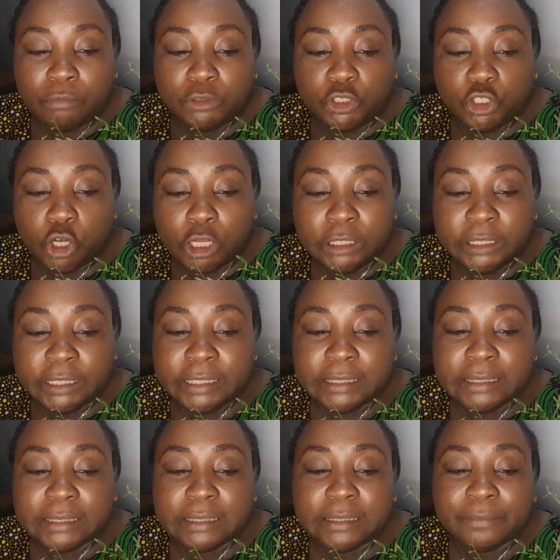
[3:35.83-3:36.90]

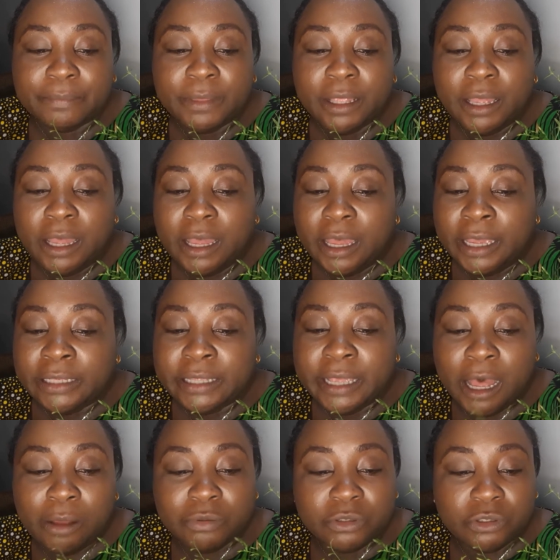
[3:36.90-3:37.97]
jaundice. It
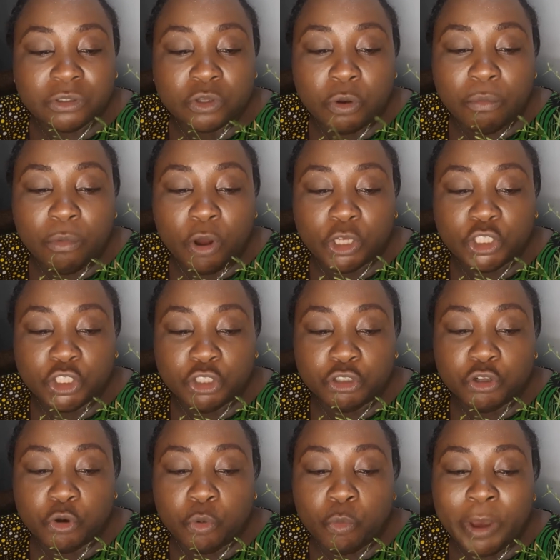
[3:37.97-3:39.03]
helps so much
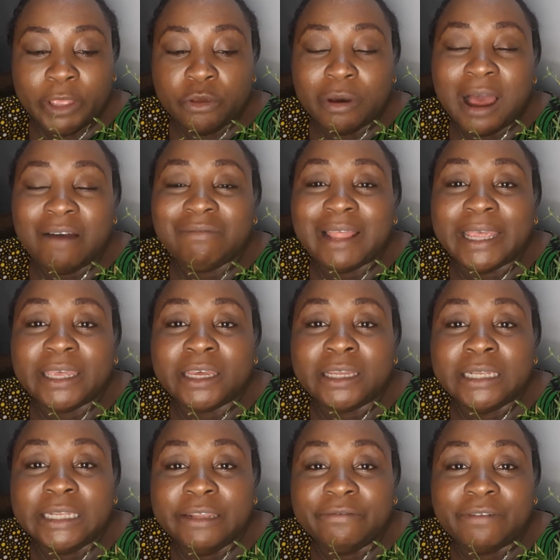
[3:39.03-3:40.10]
when you have like a
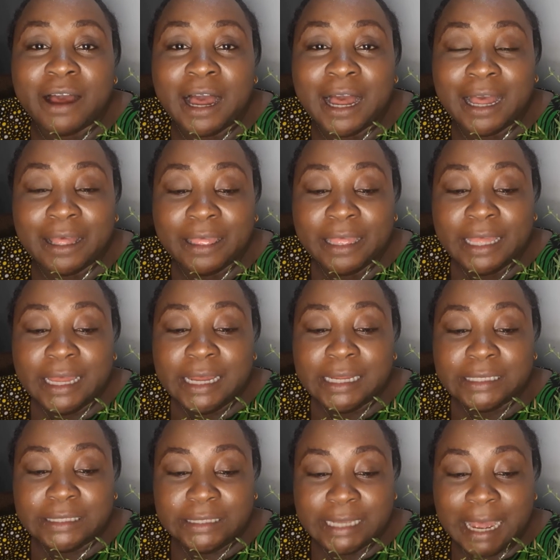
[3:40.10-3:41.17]
liver
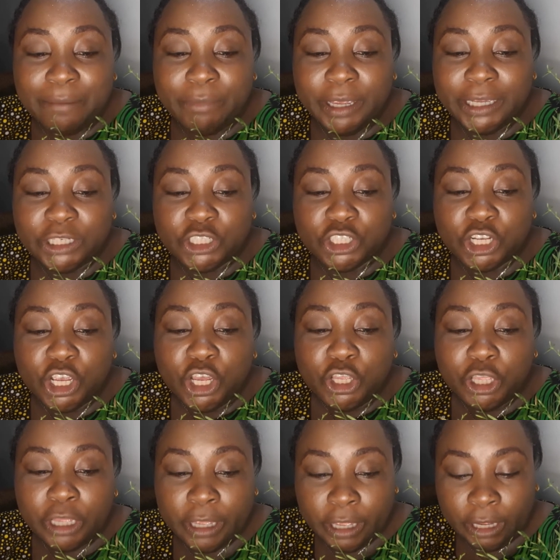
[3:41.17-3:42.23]
damage,
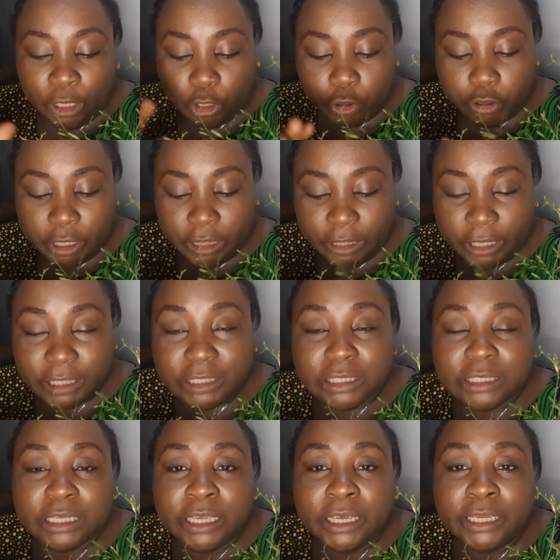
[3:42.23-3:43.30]
including this
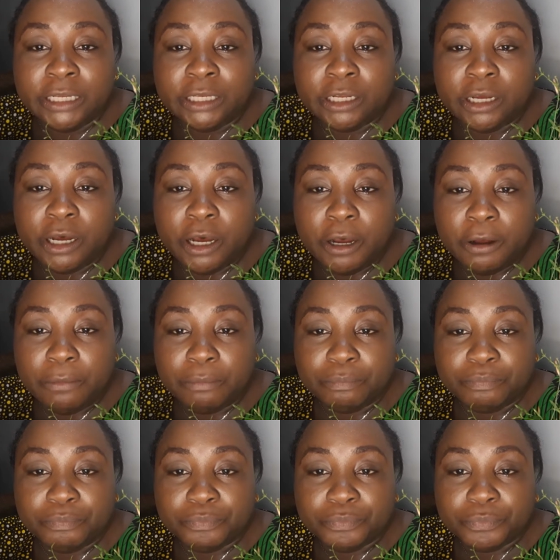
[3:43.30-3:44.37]
in
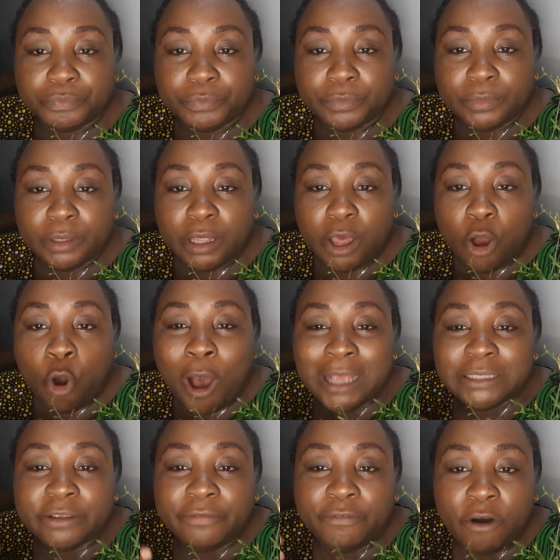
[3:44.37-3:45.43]
or as
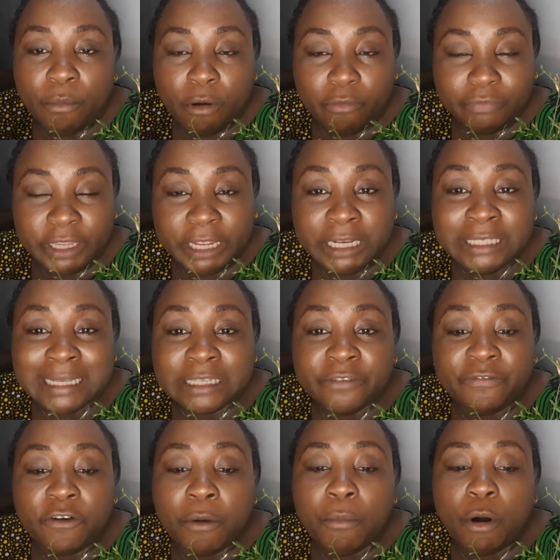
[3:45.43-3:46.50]
a form of taking it as a
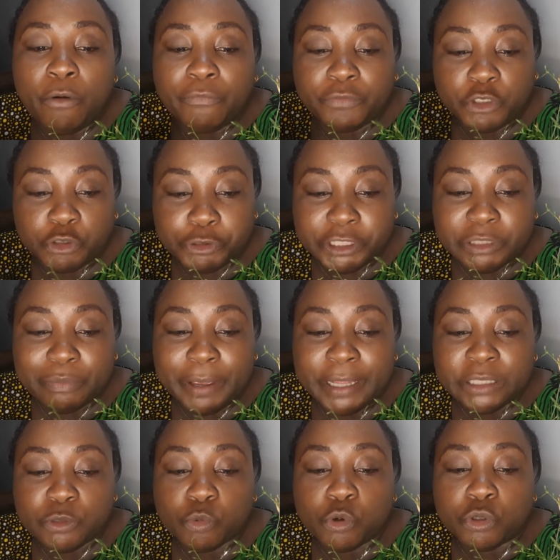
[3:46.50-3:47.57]
form of
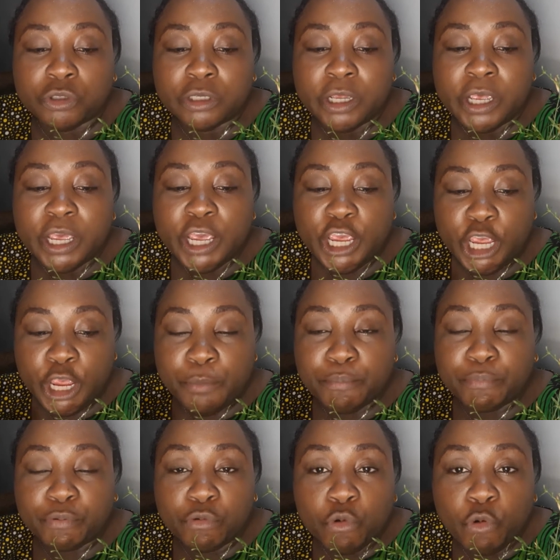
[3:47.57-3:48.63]
treatment would
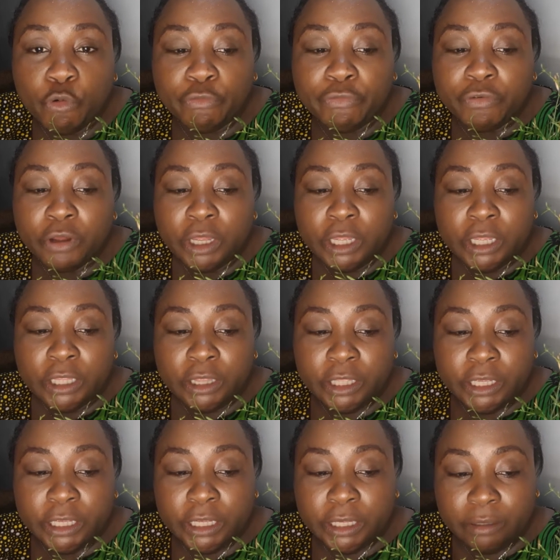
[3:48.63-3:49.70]
improve
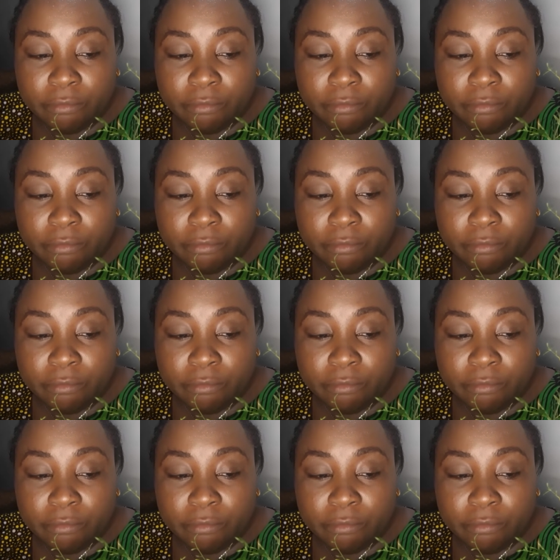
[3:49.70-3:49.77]
the